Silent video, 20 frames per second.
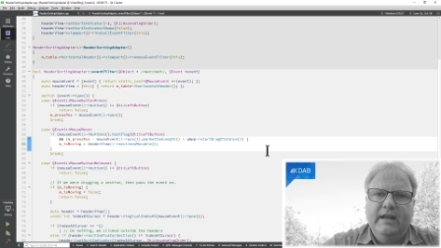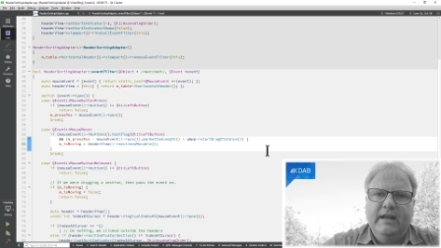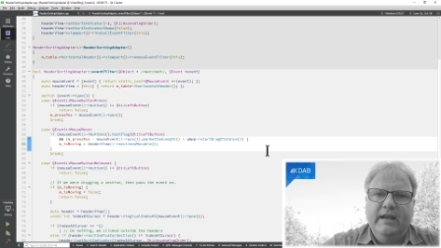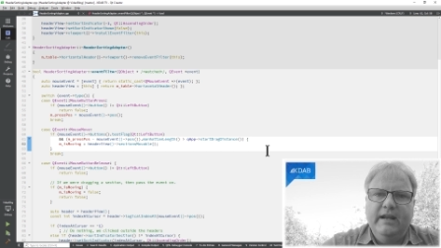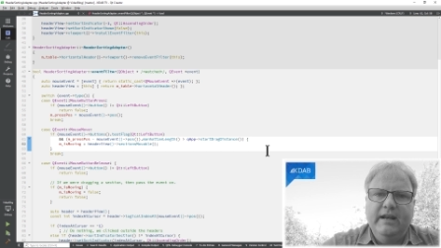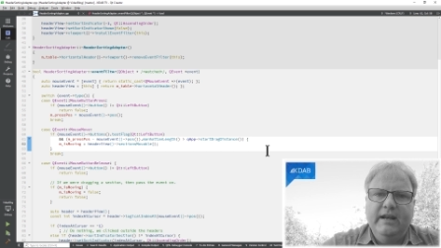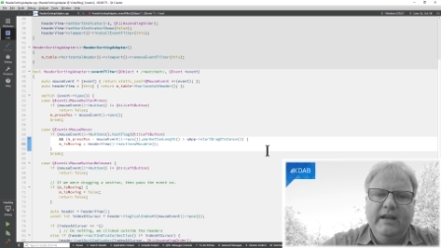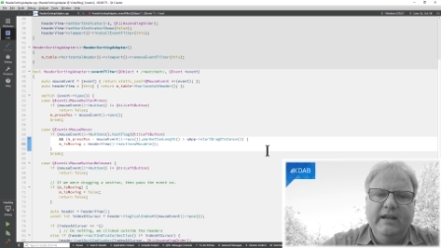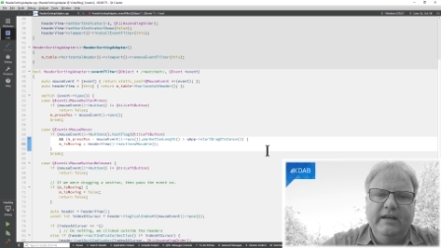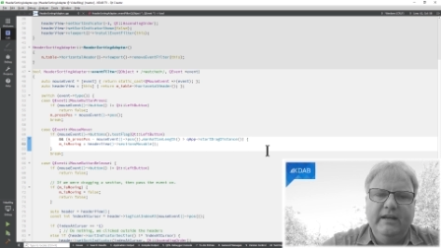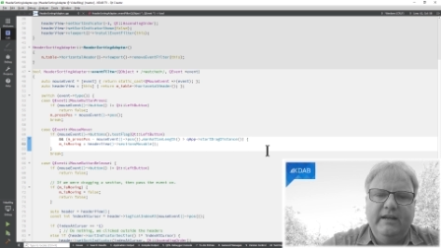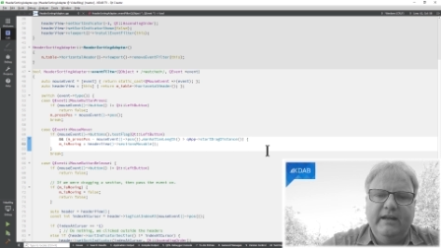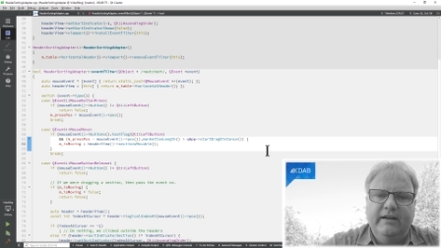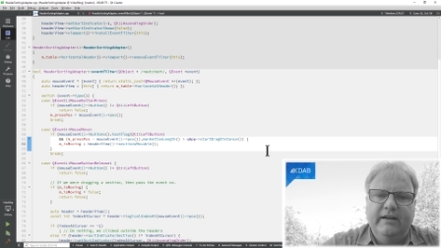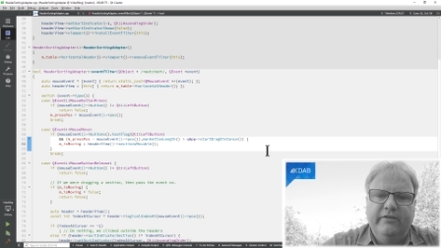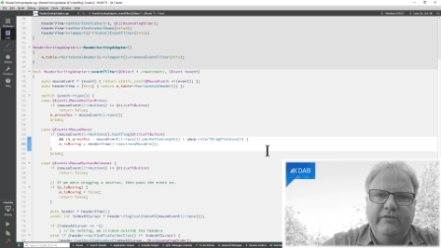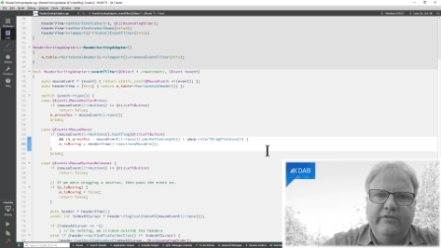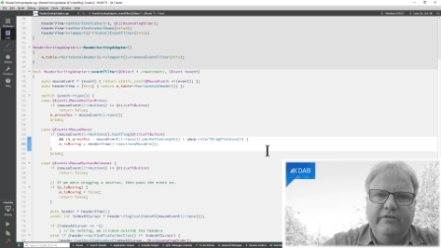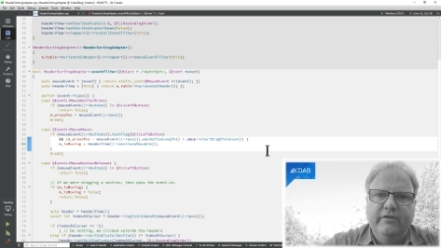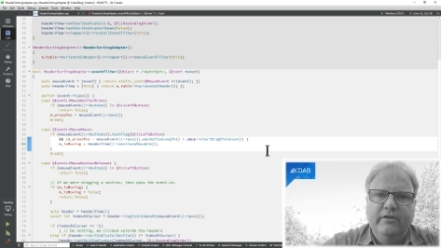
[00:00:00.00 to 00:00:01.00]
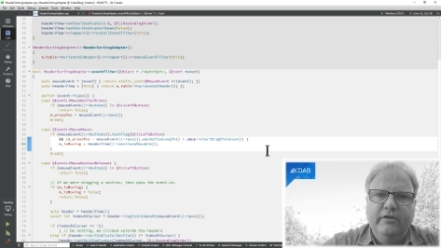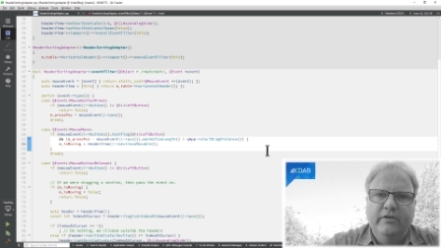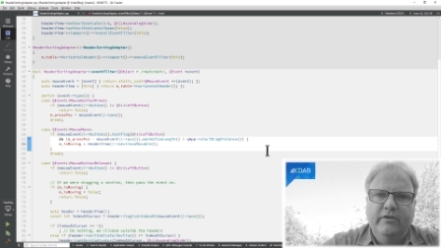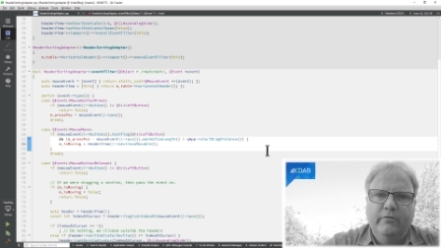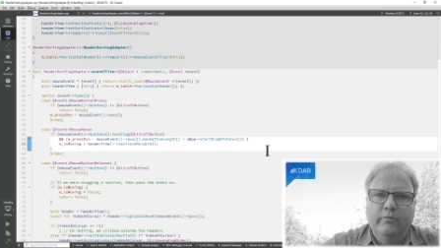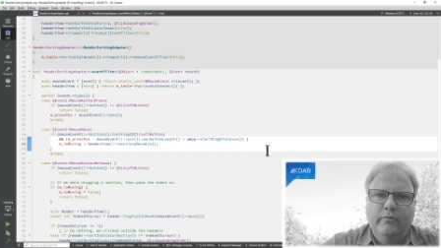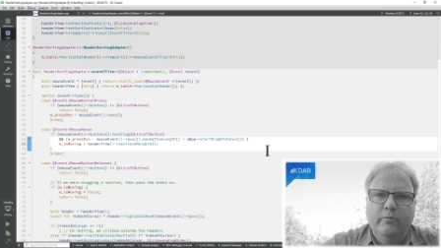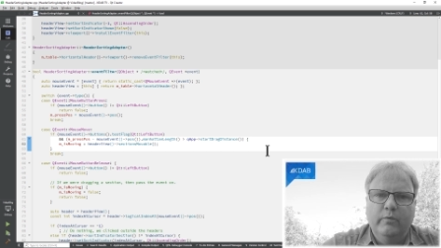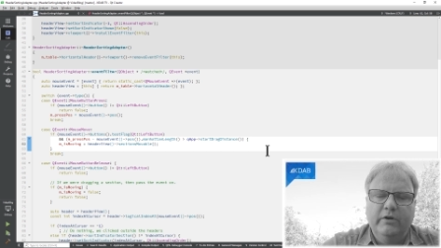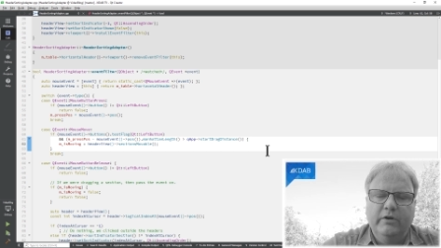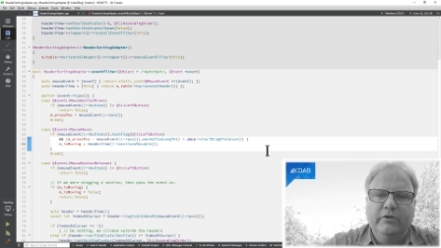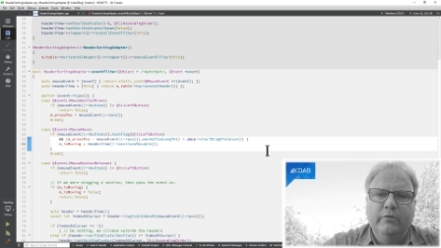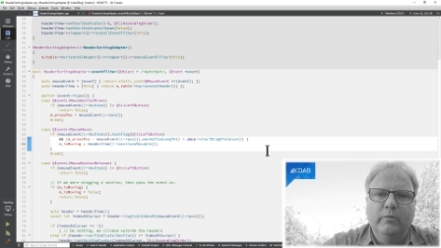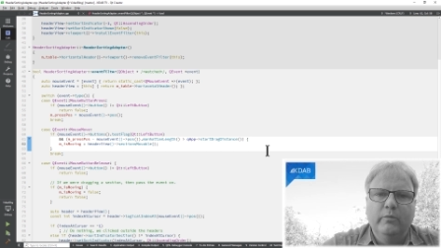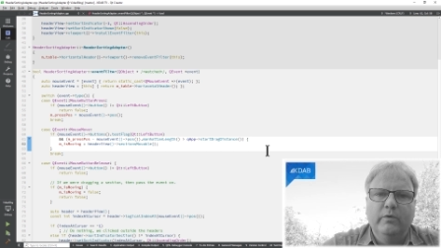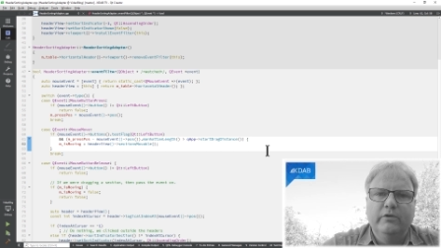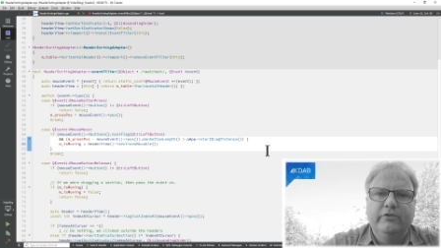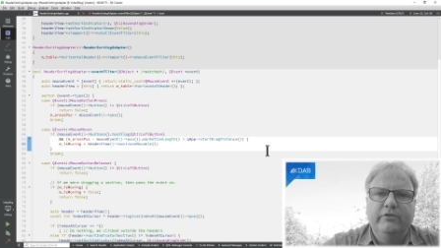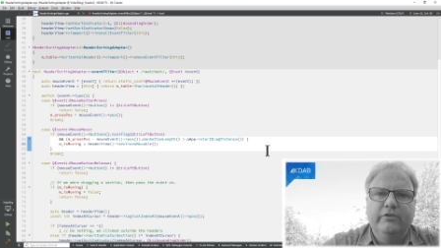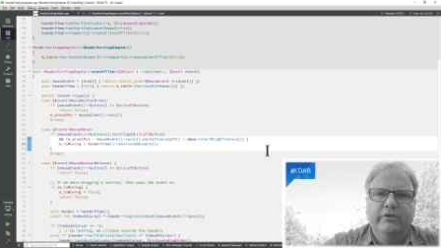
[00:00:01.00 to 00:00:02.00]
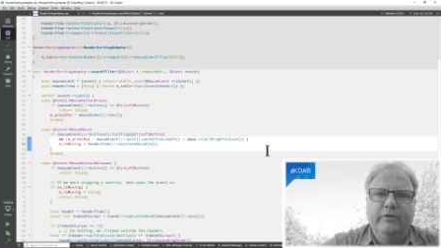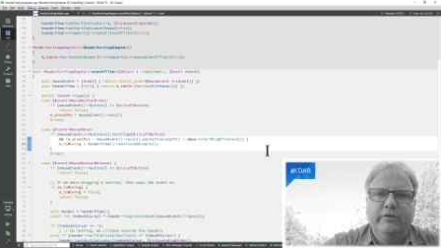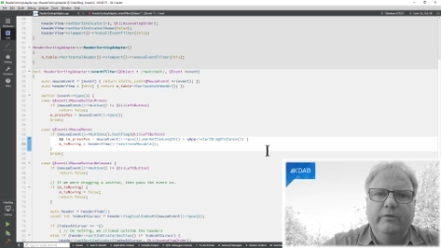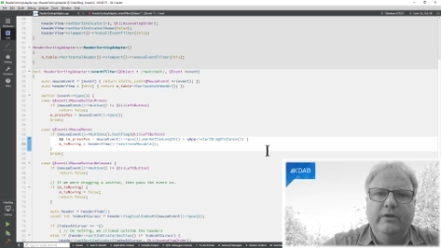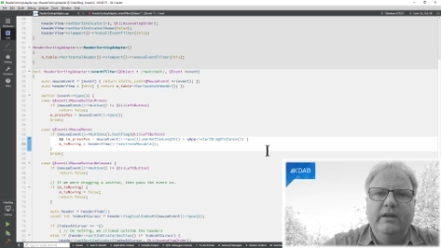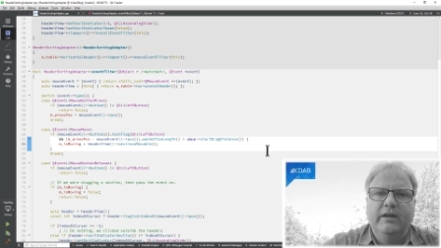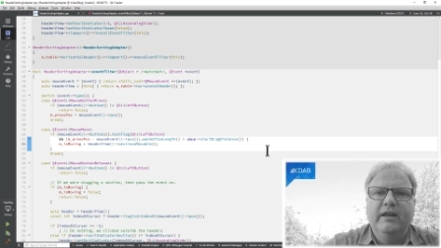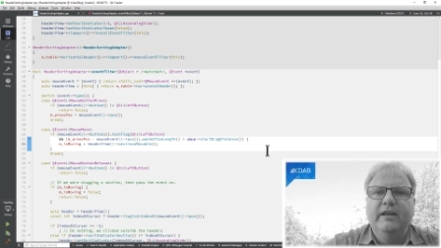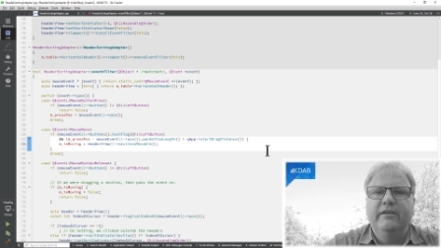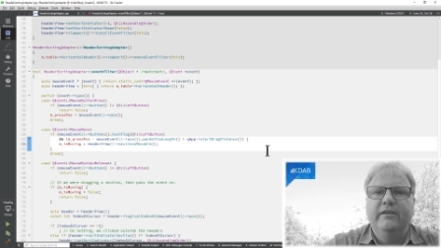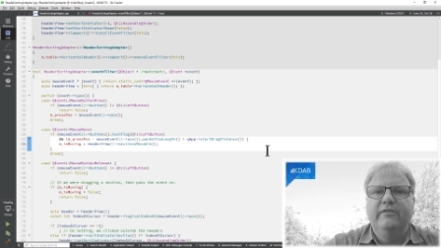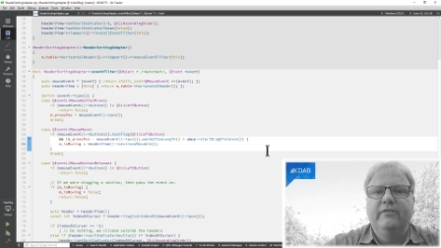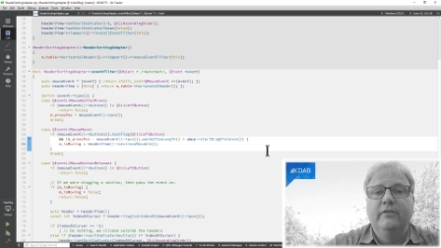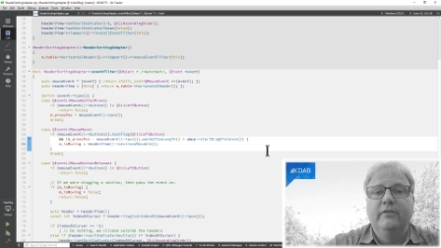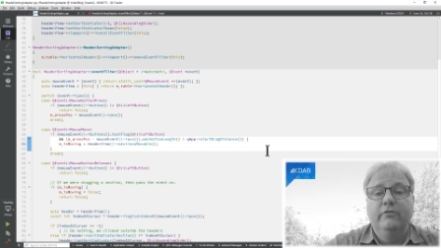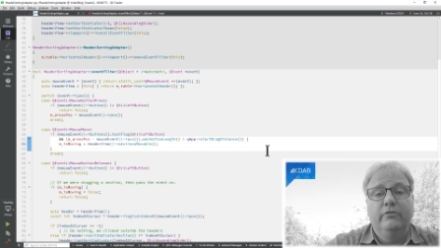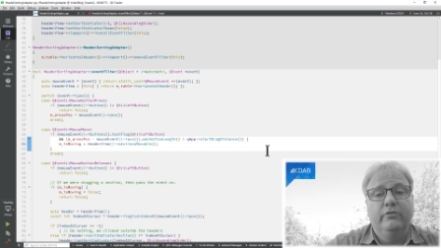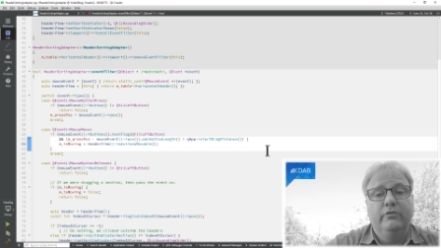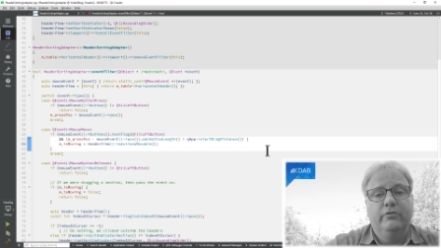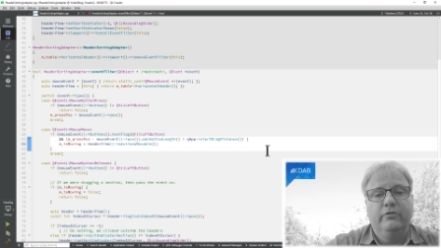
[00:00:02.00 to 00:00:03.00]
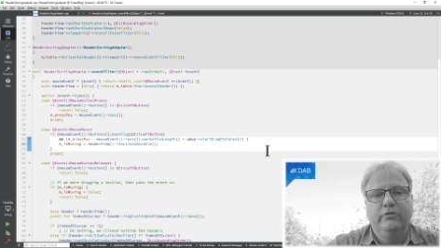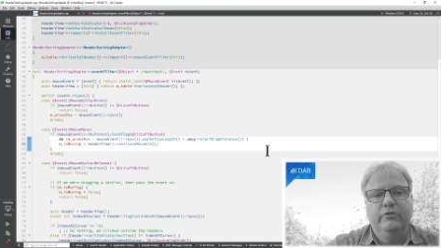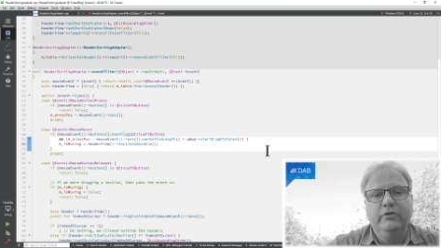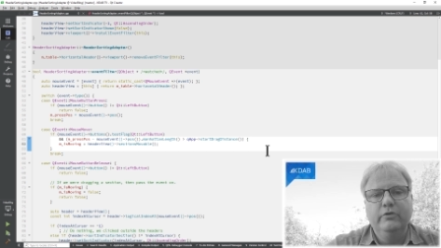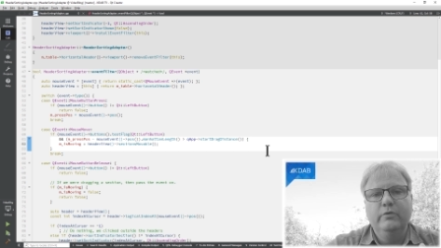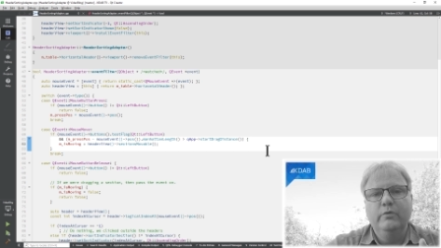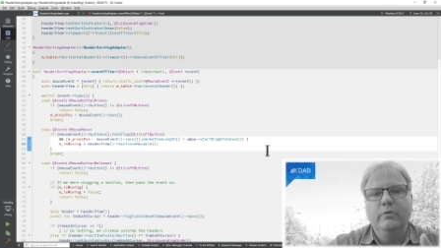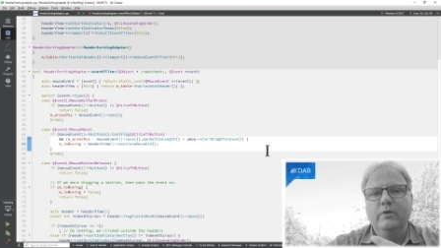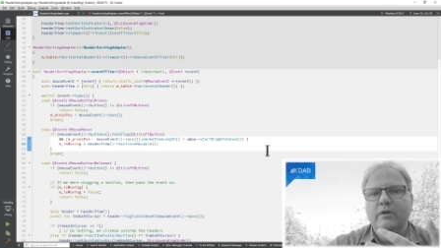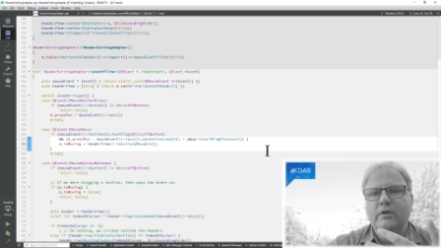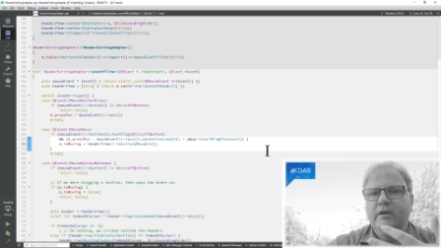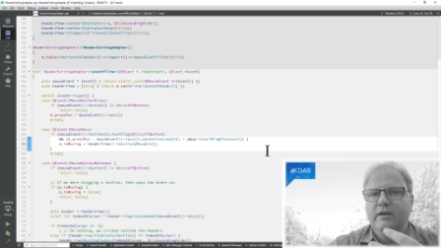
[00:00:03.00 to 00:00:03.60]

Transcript: In any case, what you want to do is to do